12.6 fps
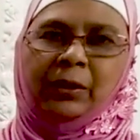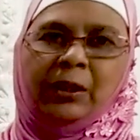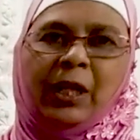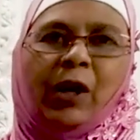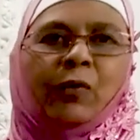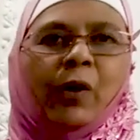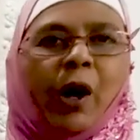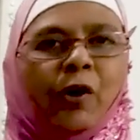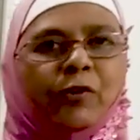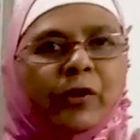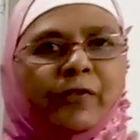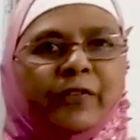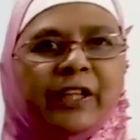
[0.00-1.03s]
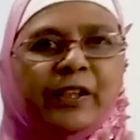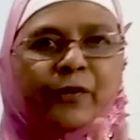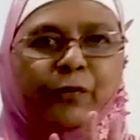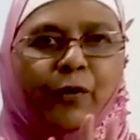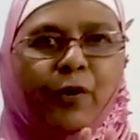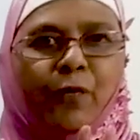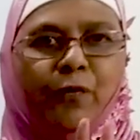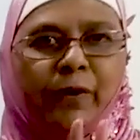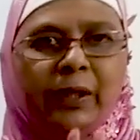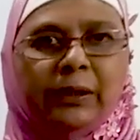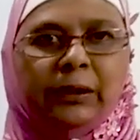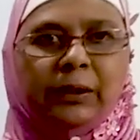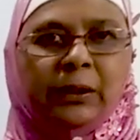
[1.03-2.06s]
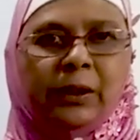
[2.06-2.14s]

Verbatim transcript: Now out of these four words,